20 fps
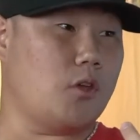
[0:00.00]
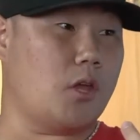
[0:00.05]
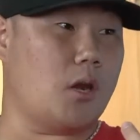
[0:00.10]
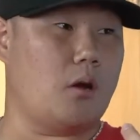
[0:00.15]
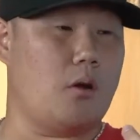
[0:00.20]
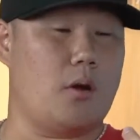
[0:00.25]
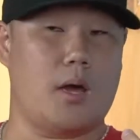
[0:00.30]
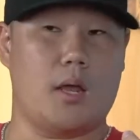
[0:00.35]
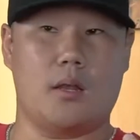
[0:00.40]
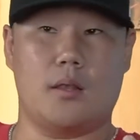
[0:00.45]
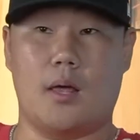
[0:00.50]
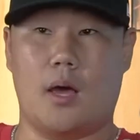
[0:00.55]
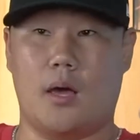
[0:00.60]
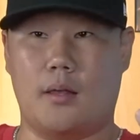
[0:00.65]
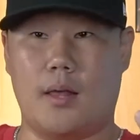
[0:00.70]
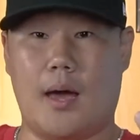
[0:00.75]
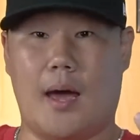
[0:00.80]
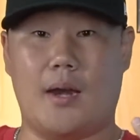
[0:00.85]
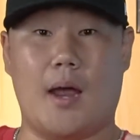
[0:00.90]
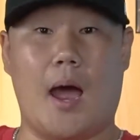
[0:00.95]

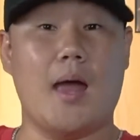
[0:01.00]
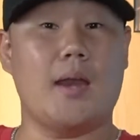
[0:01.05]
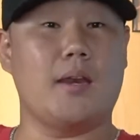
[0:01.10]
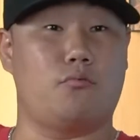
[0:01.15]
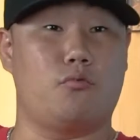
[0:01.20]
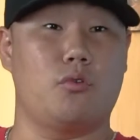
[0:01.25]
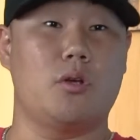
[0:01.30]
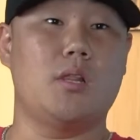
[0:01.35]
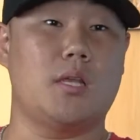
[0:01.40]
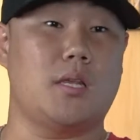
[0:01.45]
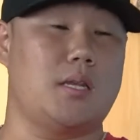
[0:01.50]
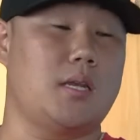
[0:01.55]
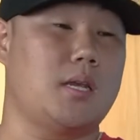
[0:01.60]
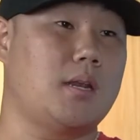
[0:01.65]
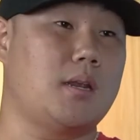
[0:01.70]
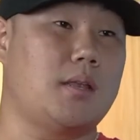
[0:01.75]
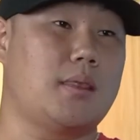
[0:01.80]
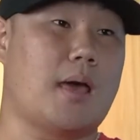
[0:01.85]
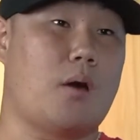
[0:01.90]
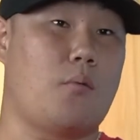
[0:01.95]
And I really
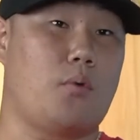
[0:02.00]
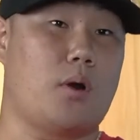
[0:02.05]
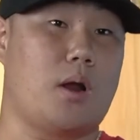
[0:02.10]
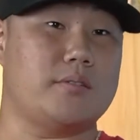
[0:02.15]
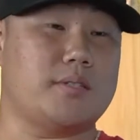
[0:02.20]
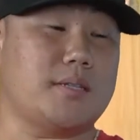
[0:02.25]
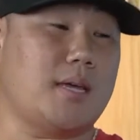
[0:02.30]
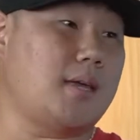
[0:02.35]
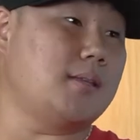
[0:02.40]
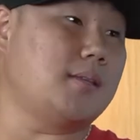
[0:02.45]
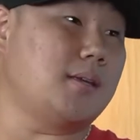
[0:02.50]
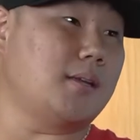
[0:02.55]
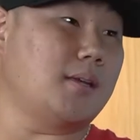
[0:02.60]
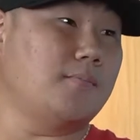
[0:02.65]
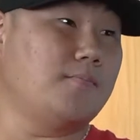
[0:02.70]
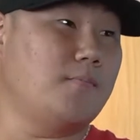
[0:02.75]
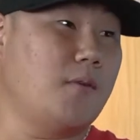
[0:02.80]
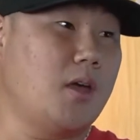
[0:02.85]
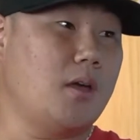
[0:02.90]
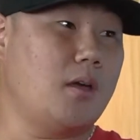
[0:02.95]
needed that when I was 18.
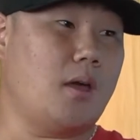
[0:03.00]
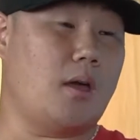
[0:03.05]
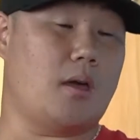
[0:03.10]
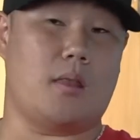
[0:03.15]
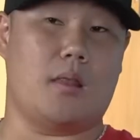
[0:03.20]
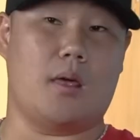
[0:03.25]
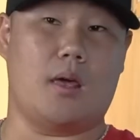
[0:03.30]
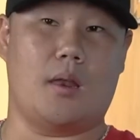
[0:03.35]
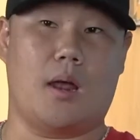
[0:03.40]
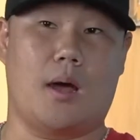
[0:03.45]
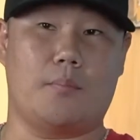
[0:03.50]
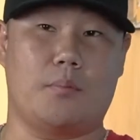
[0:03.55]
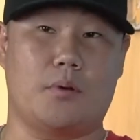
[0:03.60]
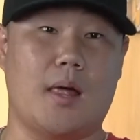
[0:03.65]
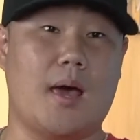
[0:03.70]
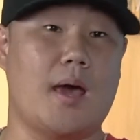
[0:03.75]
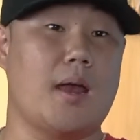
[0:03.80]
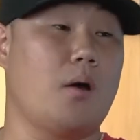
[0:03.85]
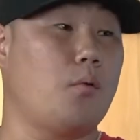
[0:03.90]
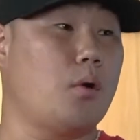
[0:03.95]
And then I'm
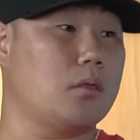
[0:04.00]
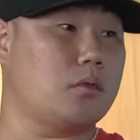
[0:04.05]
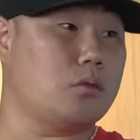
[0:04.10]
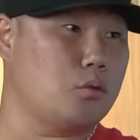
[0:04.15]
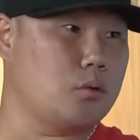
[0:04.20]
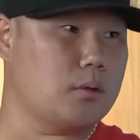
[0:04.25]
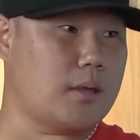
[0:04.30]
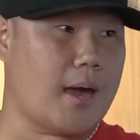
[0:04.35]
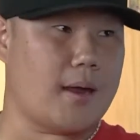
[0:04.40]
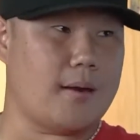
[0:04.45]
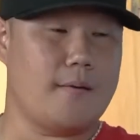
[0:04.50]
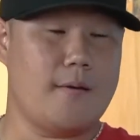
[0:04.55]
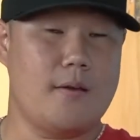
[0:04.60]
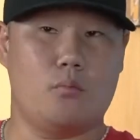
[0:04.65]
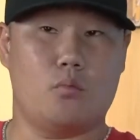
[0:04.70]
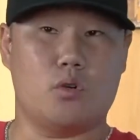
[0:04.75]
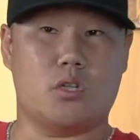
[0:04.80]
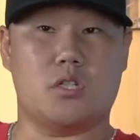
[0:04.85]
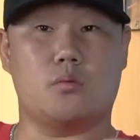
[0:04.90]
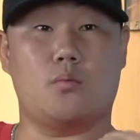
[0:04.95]
glad I went through that,
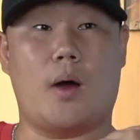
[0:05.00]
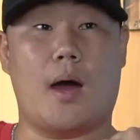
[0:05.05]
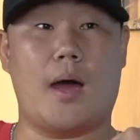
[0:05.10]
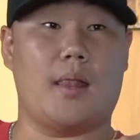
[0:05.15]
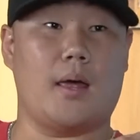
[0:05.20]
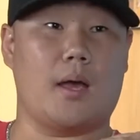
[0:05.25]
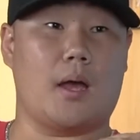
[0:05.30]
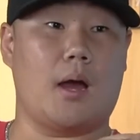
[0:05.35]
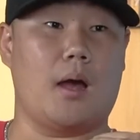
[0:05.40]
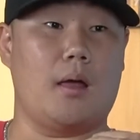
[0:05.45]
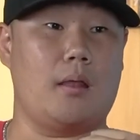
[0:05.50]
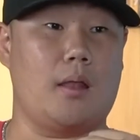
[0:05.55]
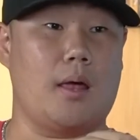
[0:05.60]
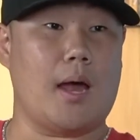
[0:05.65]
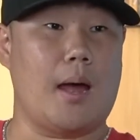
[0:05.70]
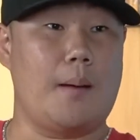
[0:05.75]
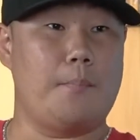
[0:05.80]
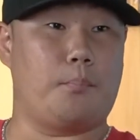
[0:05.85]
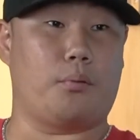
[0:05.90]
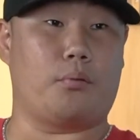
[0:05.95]
which is why
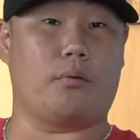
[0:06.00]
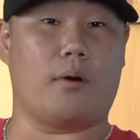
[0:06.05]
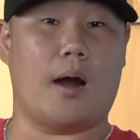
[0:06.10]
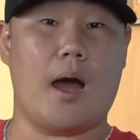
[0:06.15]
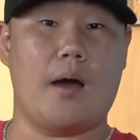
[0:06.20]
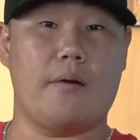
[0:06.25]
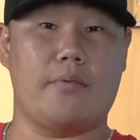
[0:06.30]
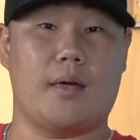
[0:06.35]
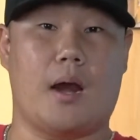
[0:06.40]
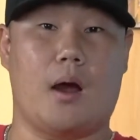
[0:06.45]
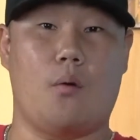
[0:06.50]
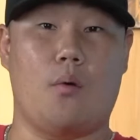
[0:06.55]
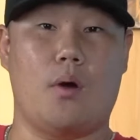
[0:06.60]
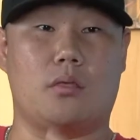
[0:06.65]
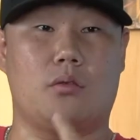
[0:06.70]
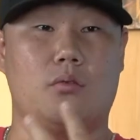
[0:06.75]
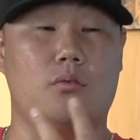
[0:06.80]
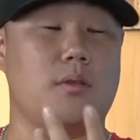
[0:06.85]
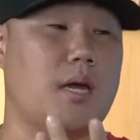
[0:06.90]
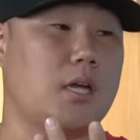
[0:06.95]
I'm proud that I
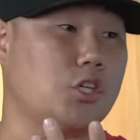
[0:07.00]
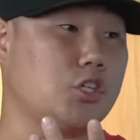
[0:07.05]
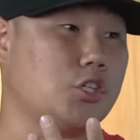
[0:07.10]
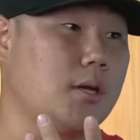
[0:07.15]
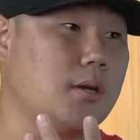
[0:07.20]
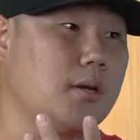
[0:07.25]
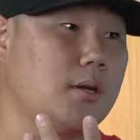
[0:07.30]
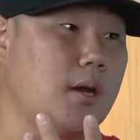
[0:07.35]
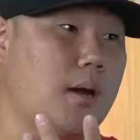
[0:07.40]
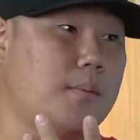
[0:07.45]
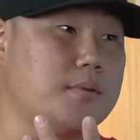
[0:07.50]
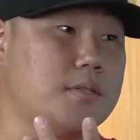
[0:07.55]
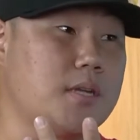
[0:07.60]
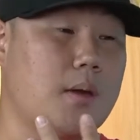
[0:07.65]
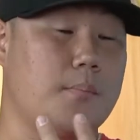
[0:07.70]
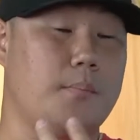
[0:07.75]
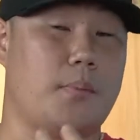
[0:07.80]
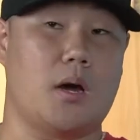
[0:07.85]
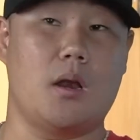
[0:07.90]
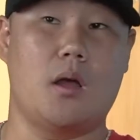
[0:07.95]
went through that shit. You know what I'm
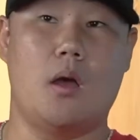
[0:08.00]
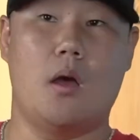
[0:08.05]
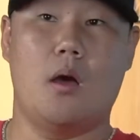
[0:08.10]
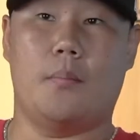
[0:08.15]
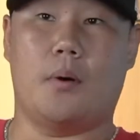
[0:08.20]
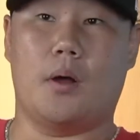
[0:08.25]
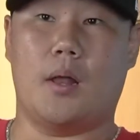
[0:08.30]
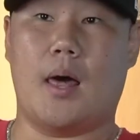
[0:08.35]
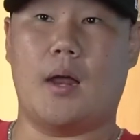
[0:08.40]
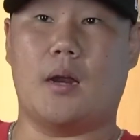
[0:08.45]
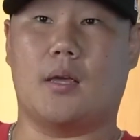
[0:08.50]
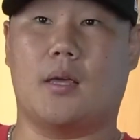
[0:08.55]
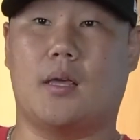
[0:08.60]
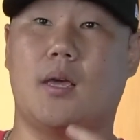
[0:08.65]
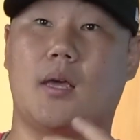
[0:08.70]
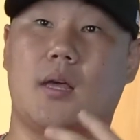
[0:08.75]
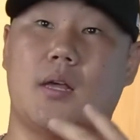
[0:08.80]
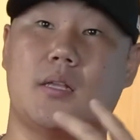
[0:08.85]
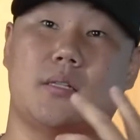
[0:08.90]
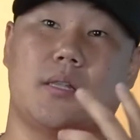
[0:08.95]
saying? But a lot of
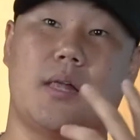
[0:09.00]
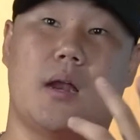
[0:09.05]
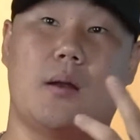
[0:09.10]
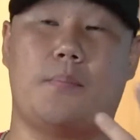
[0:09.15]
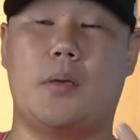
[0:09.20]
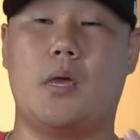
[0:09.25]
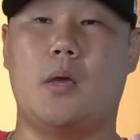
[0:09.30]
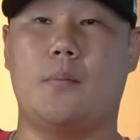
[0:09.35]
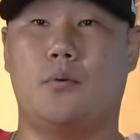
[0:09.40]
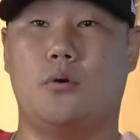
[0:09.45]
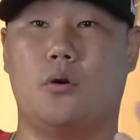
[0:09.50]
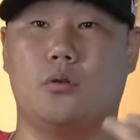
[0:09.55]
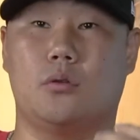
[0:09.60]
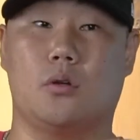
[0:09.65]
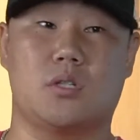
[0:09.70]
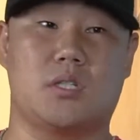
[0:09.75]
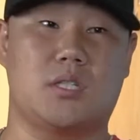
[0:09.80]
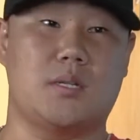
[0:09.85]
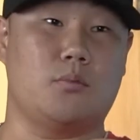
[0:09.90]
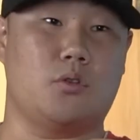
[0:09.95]
kids, a lot of people
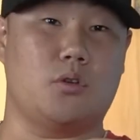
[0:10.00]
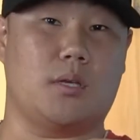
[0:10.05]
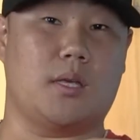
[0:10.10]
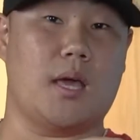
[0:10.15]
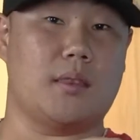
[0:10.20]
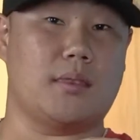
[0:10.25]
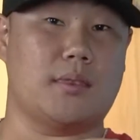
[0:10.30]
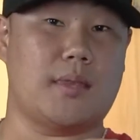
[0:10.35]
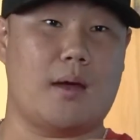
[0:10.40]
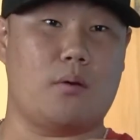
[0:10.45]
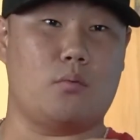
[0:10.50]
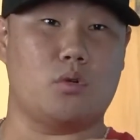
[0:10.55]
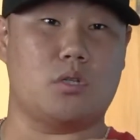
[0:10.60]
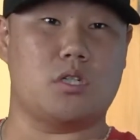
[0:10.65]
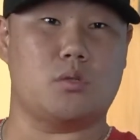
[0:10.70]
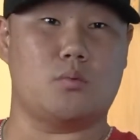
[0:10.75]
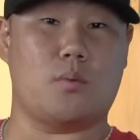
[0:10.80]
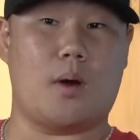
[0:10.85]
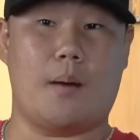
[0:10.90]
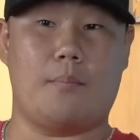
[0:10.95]
don't seem to get that, which
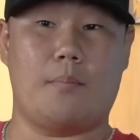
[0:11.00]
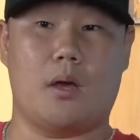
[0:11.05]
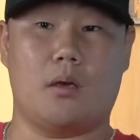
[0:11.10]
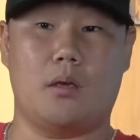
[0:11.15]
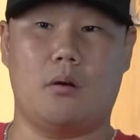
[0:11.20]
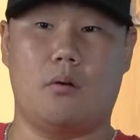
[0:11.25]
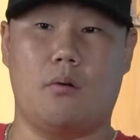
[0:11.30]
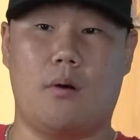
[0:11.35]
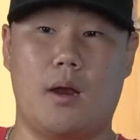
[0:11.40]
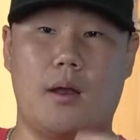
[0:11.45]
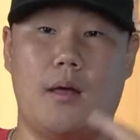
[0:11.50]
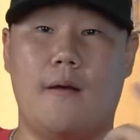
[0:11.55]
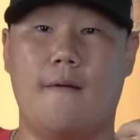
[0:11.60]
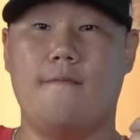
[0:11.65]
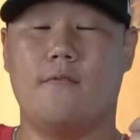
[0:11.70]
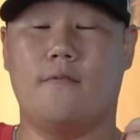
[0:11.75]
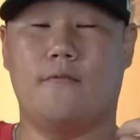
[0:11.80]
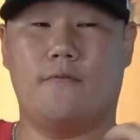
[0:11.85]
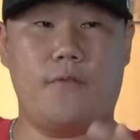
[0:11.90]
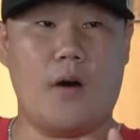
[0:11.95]
is why I'm you know what?
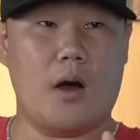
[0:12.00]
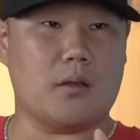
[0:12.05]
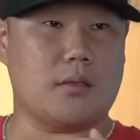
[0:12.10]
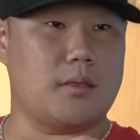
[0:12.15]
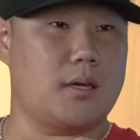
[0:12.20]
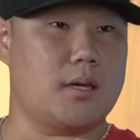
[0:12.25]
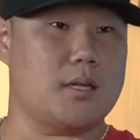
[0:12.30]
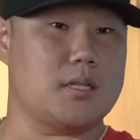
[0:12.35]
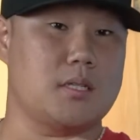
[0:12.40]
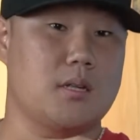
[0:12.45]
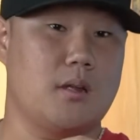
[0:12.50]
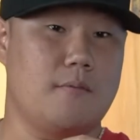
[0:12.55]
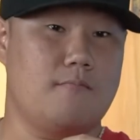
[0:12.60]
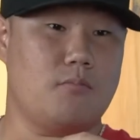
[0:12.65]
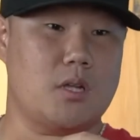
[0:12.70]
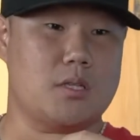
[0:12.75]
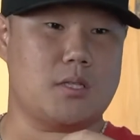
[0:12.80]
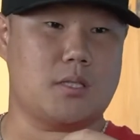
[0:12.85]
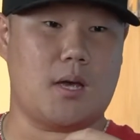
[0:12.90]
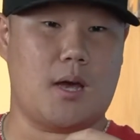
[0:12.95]
Fuck this.
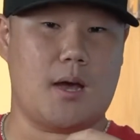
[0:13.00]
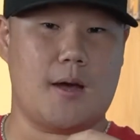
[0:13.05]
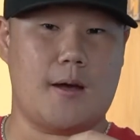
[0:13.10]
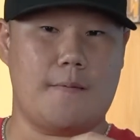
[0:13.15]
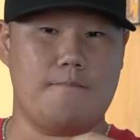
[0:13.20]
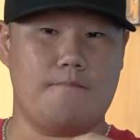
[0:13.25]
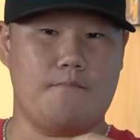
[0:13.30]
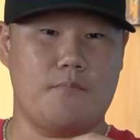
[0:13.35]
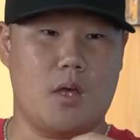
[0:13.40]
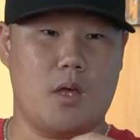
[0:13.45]
Let's kind